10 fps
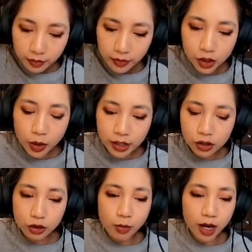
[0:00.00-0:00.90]
So
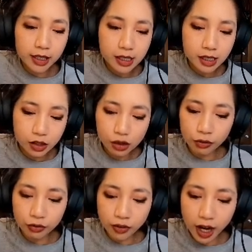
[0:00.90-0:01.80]
S2 minus is
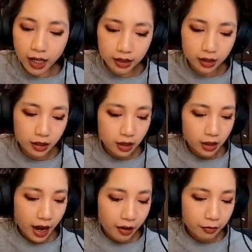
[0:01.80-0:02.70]
sulfide.
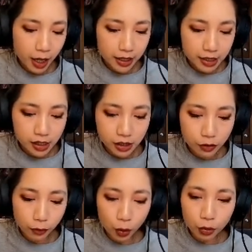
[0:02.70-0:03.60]
F minus is
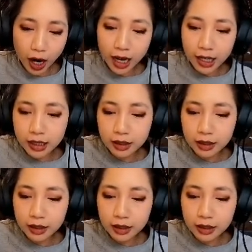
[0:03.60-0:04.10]
fluoride.